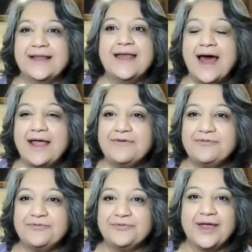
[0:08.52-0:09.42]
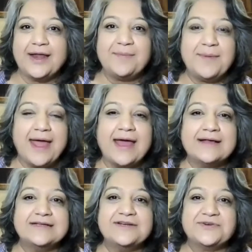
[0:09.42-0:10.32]
life can be
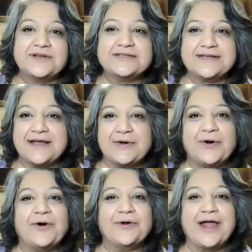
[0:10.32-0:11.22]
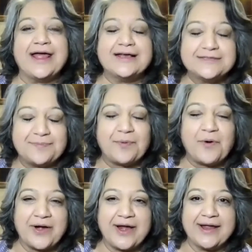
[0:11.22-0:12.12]
as interesting or as
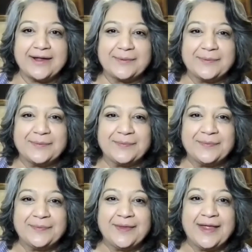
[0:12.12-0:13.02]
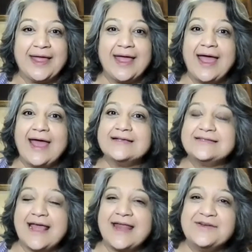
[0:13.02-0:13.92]
boring,
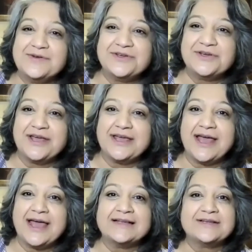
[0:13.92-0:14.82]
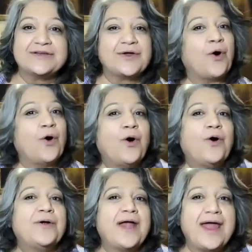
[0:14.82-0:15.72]
as enriching
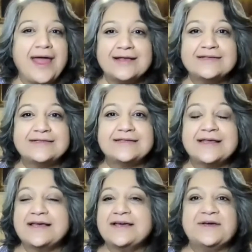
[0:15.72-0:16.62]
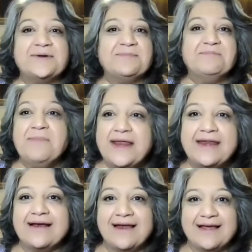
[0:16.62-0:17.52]
or as
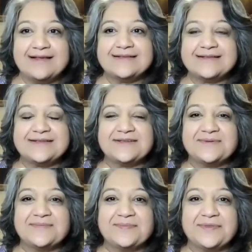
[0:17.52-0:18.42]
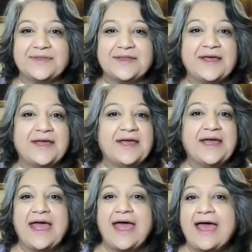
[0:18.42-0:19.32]
meaningless
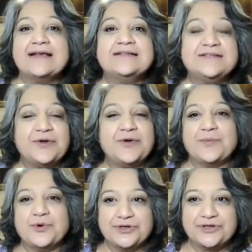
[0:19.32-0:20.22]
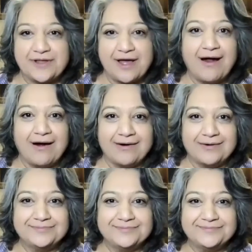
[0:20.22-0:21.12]
as your emotions are.
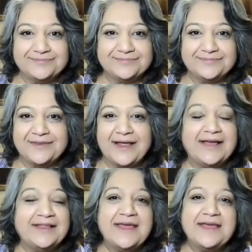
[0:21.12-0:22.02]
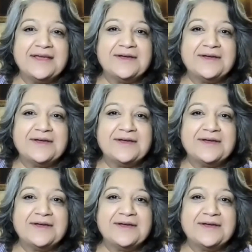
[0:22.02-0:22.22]
I think